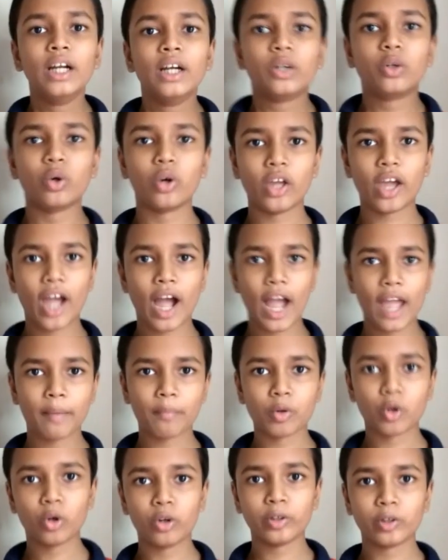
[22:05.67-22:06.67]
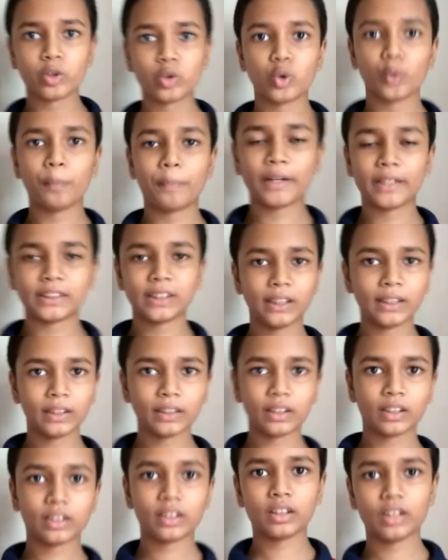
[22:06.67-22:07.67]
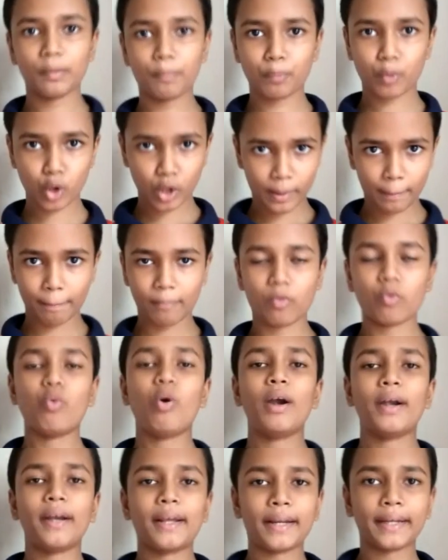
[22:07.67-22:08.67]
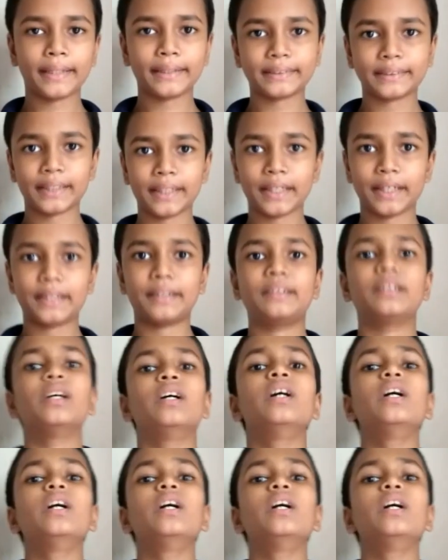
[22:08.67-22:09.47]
Today I am going to present the poem Wandering Singers,